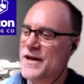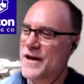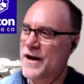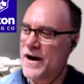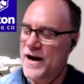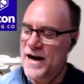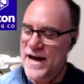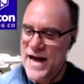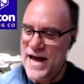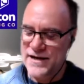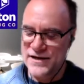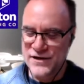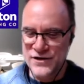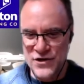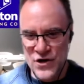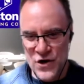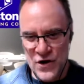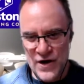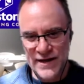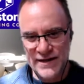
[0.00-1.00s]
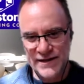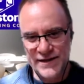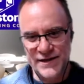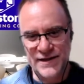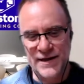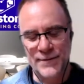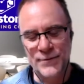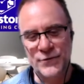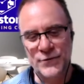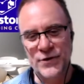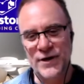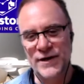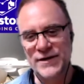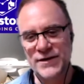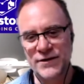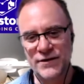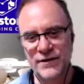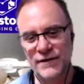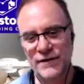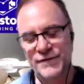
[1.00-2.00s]
I had a nine-step
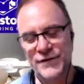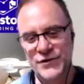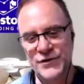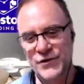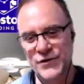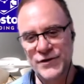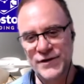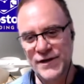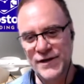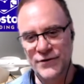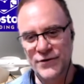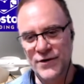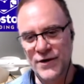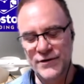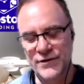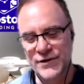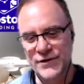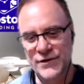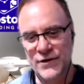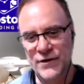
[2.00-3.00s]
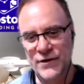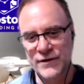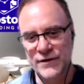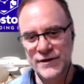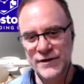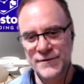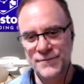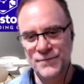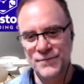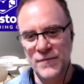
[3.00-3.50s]
criteria for choosing your own stocks